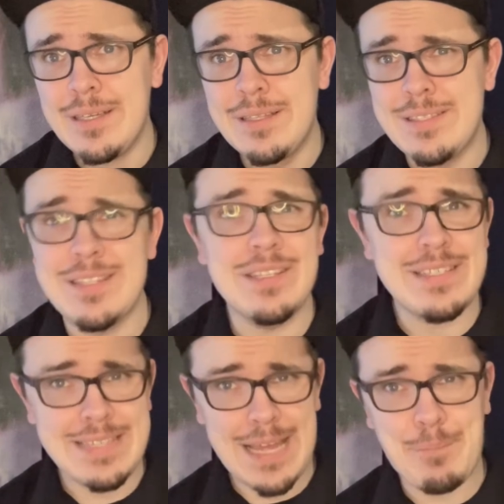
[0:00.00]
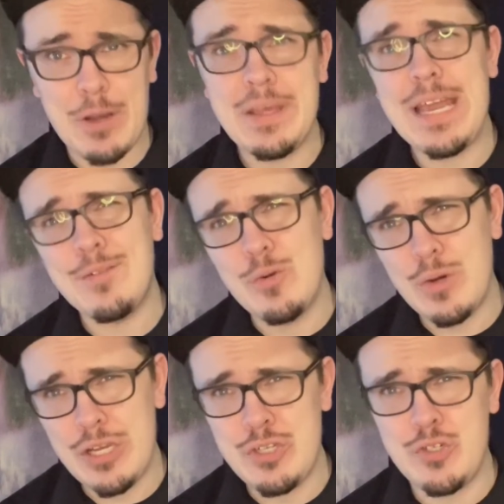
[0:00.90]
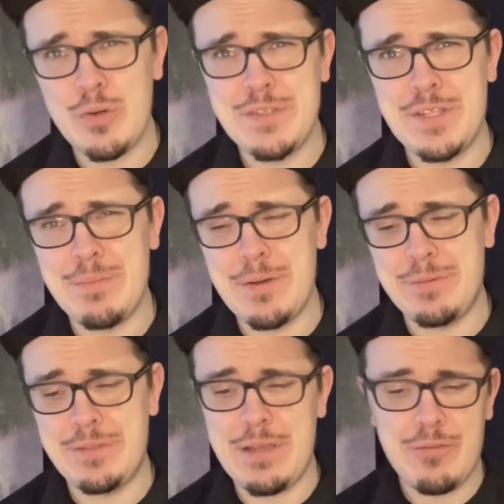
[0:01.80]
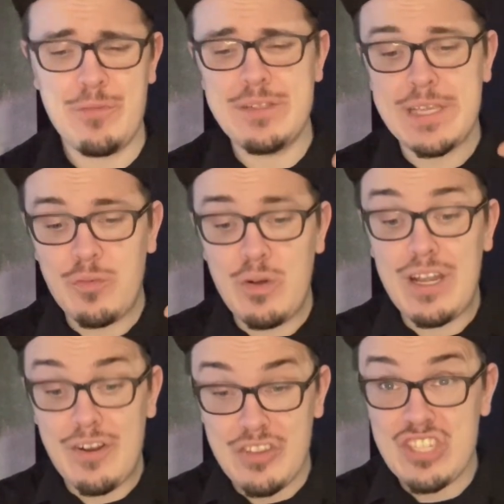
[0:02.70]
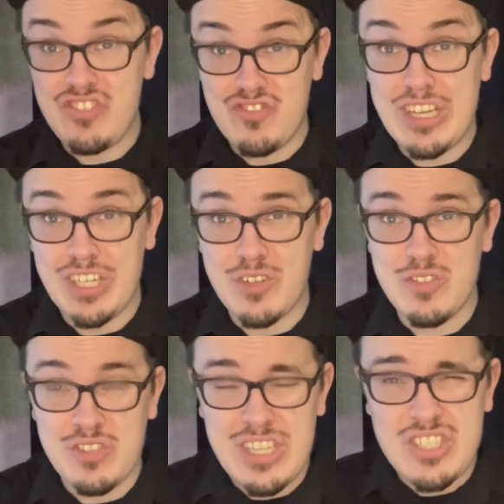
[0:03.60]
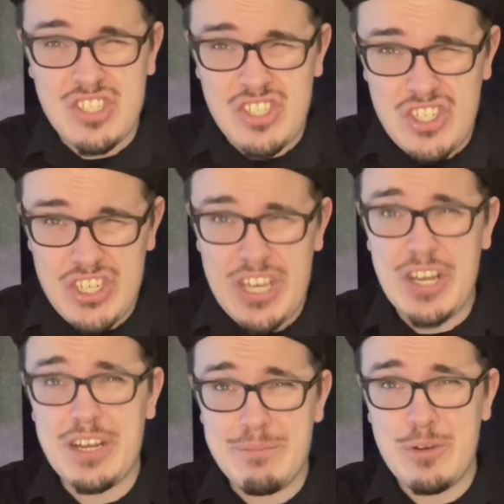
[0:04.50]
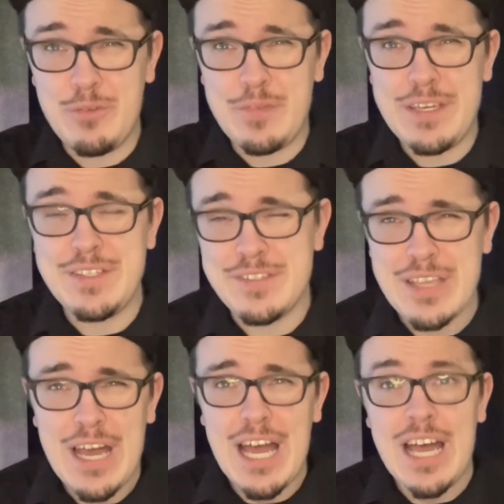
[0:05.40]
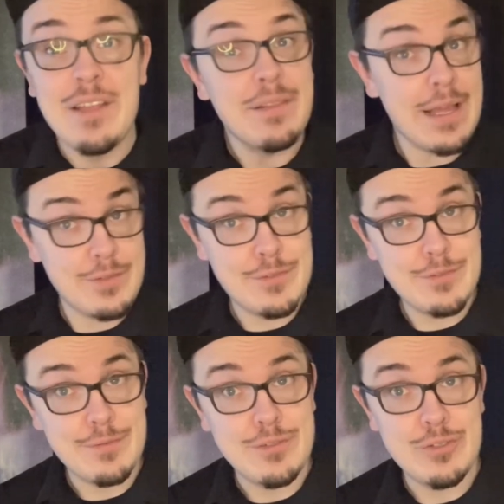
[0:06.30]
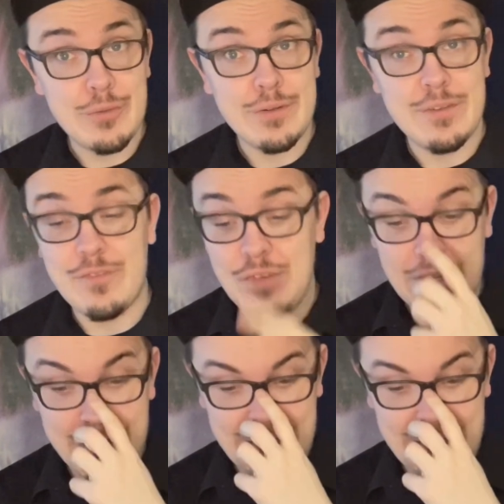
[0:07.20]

This is the list that probably everyone enjoys the most. Everyone's like, what are the stinkers? Let's shit on movies. Let's do it. It's fun.